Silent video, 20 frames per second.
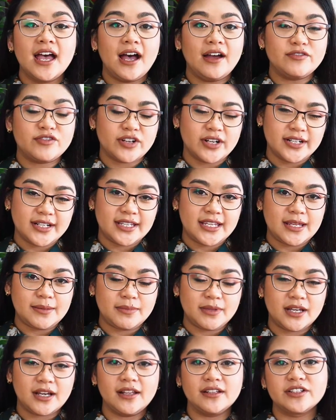I've tried to
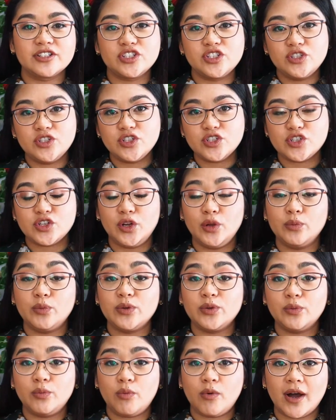keep the colors neutral
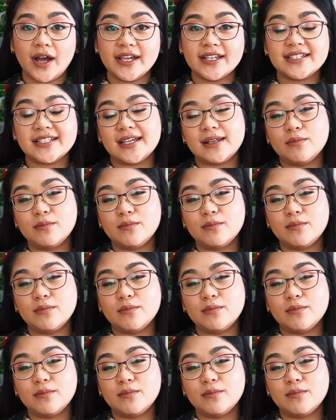with white